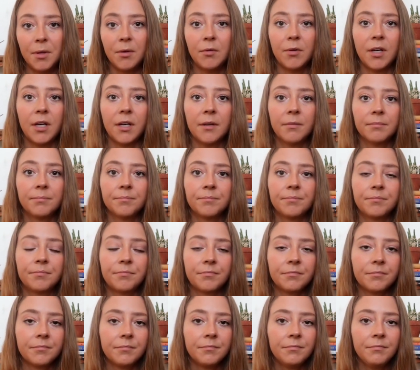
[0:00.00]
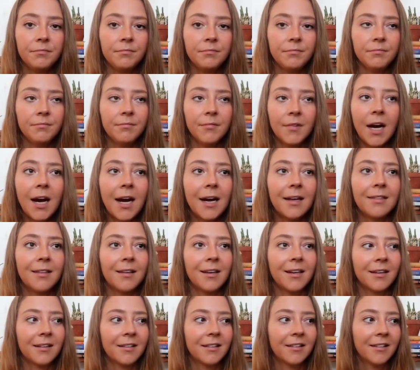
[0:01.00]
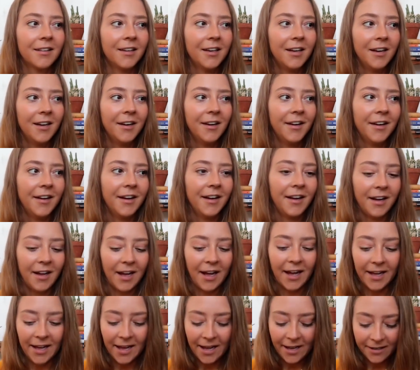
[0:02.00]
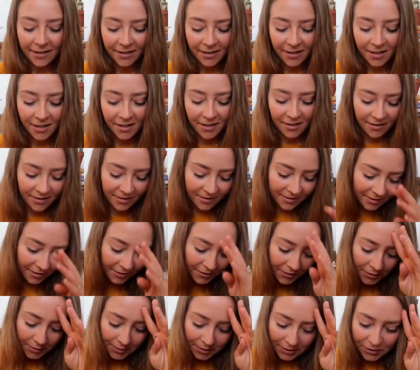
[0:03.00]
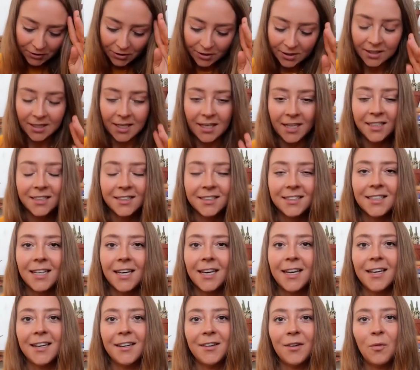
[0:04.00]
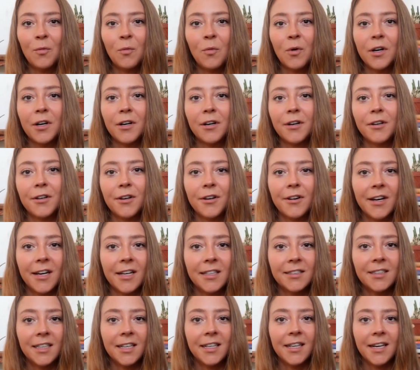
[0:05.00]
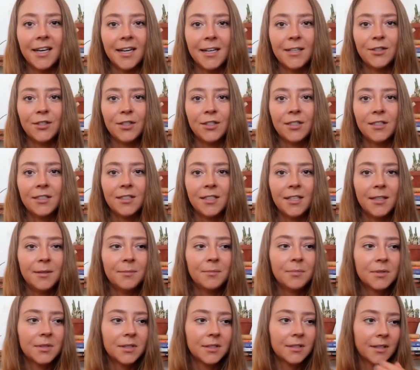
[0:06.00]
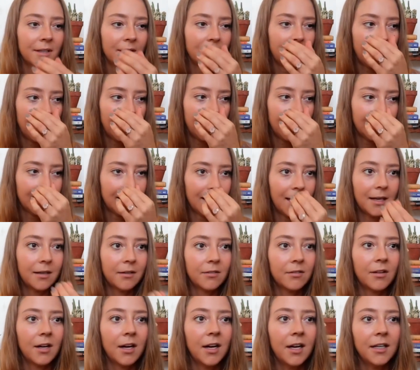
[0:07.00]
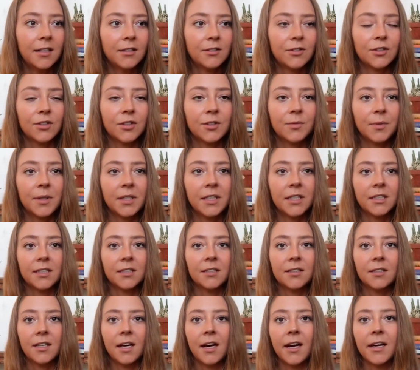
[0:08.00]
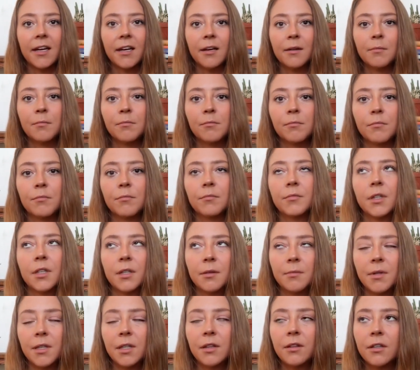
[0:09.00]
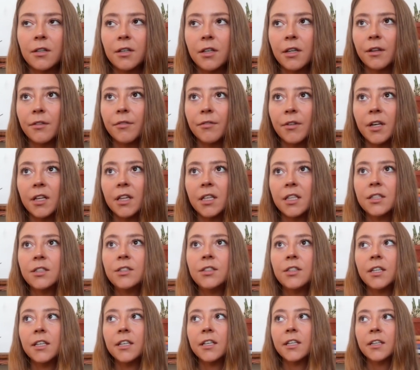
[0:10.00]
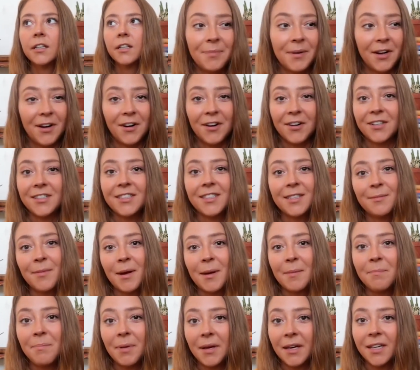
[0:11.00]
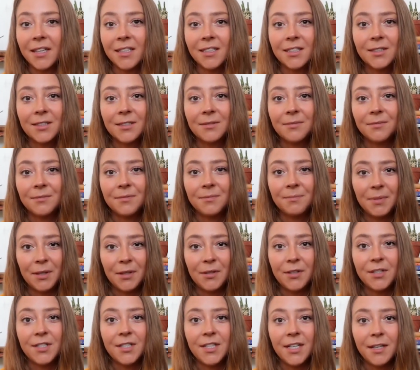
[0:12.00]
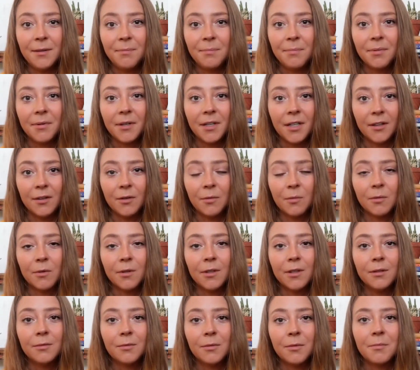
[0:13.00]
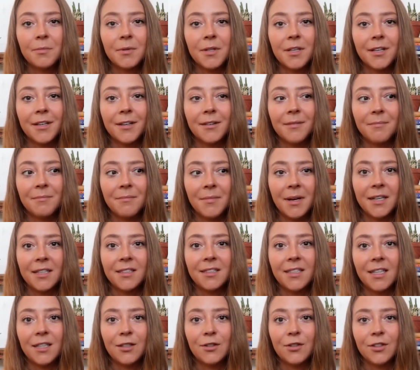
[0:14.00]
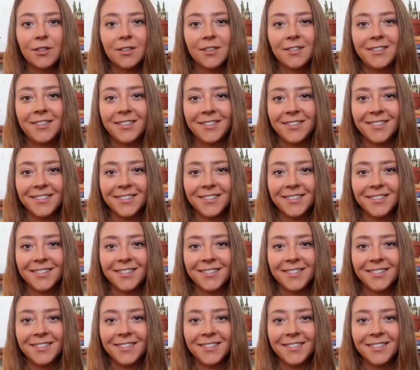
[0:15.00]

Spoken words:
beauty, I think. I had another question that said, what are your anti-aging tips? I get that a lot just because I am gonna be 33 this year. But honestly, my biggest beauty tip in the world would be meditation.